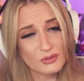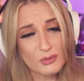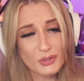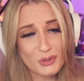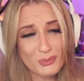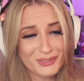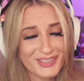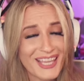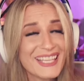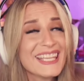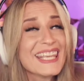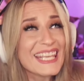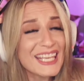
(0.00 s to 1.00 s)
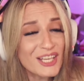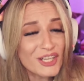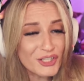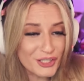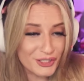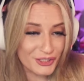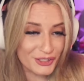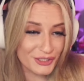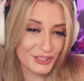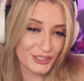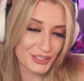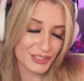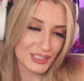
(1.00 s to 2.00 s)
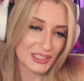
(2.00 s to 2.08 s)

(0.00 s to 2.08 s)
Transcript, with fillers: Shuro, you weren't, like, here!